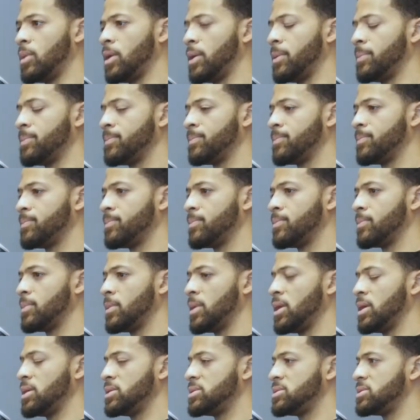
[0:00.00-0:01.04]
Wow,
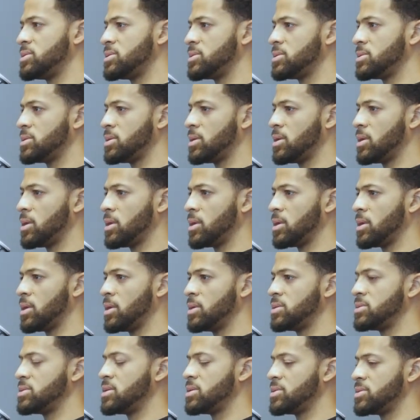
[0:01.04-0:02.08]
it's
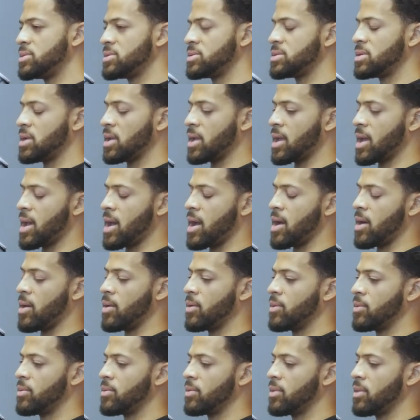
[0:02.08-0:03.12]
it's interesting
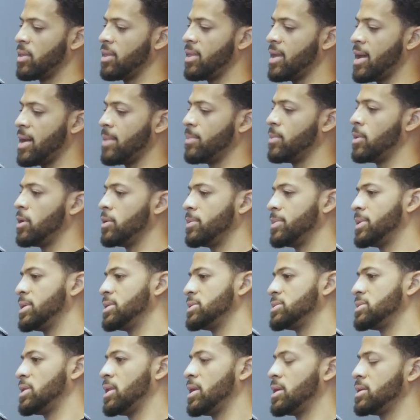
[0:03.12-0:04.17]
how that moment
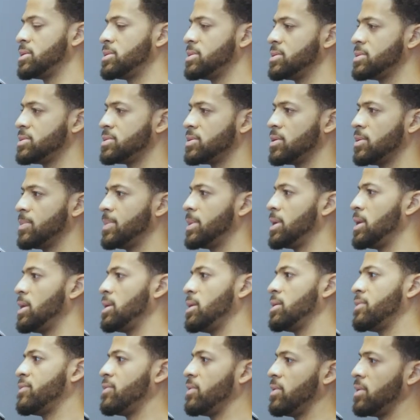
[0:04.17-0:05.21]
has led to so many
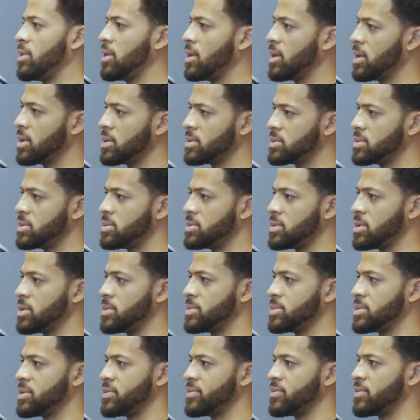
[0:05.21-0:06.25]
different things in
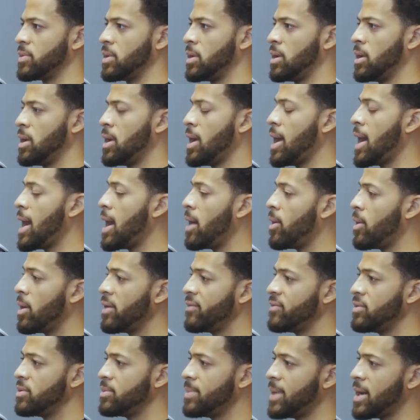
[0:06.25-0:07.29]
terms of how
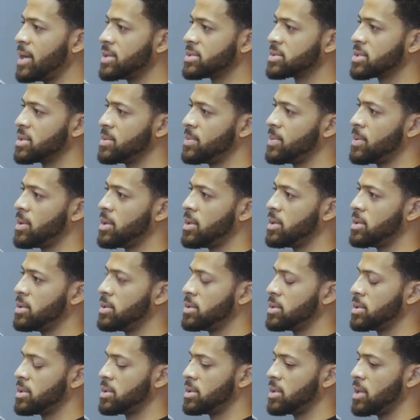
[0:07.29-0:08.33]
I view
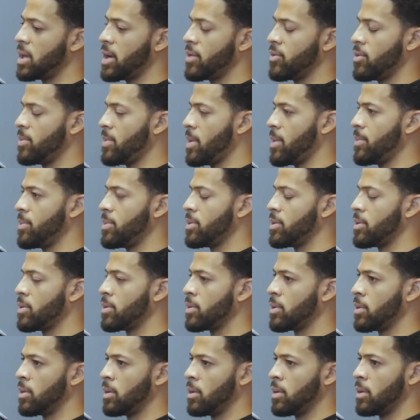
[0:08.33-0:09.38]
basketball. And I
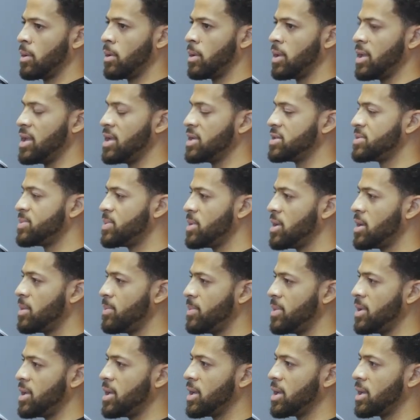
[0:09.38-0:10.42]
remember
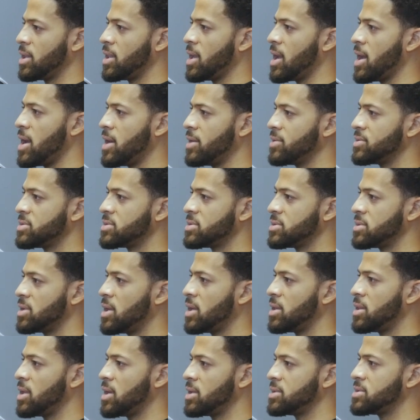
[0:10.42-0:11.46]
ESPN being in the house
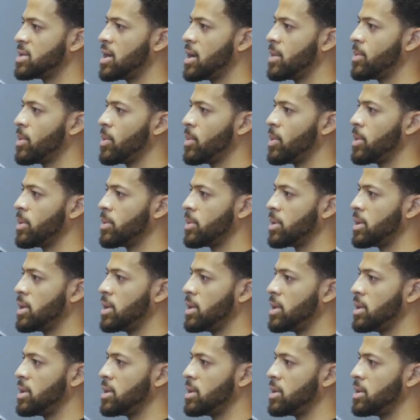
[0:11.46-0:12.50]
at that time when we were
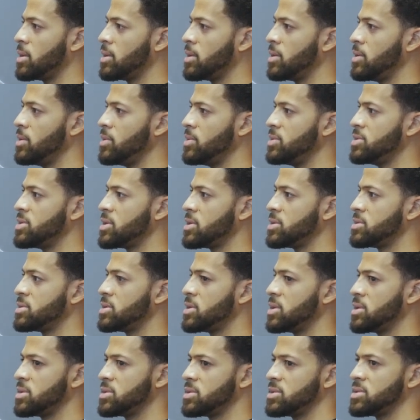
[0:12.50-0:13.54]
in New
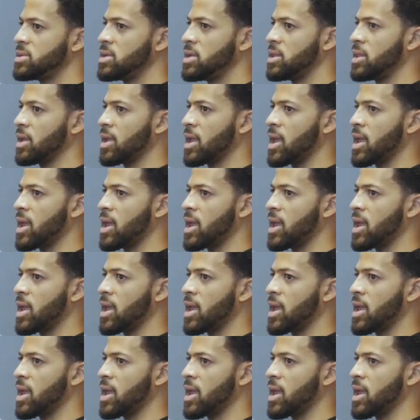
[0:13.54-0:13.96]
Jersey and just seeing the